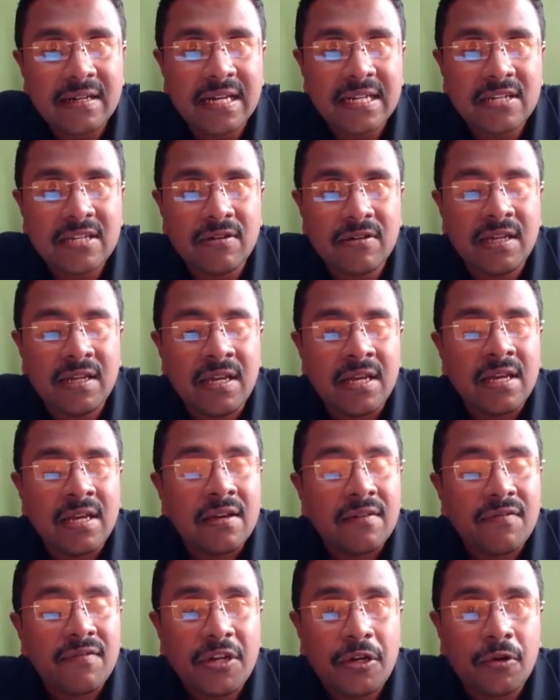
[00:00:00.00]
Actually,
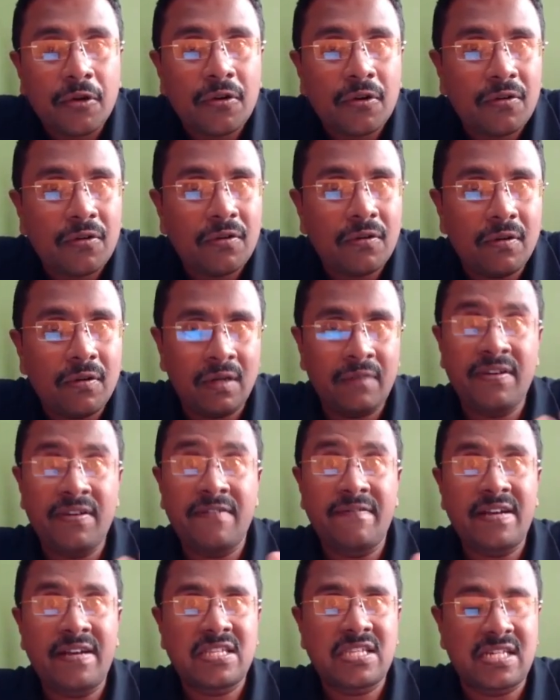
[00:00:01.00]
we don't know, we
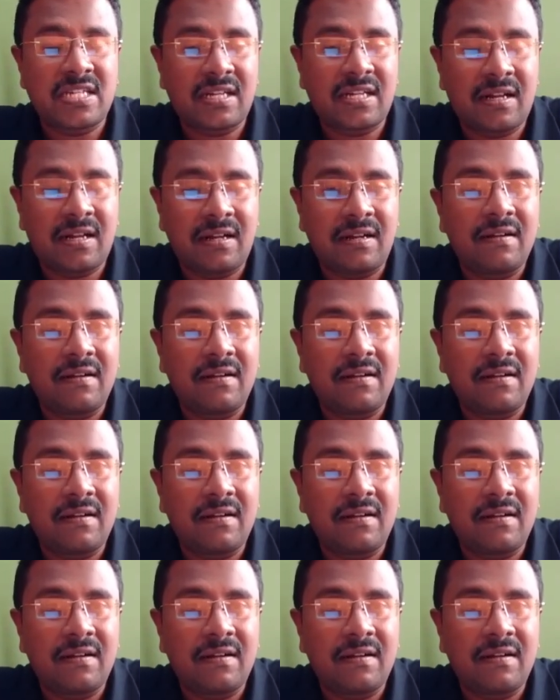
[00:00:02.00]
were stuck